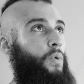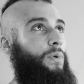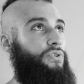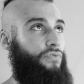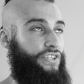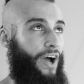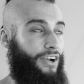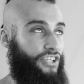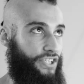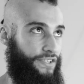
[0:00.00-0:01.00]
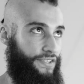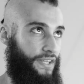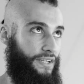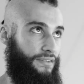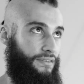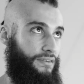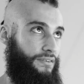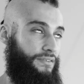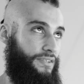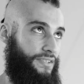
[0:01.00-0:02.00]
almost reductionist thing
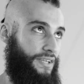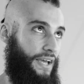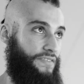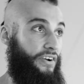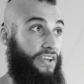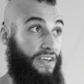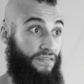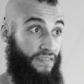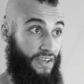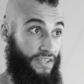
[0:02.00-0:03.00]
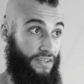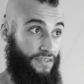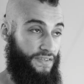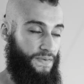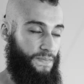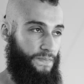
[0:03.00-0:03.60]
to say. It's very convenient.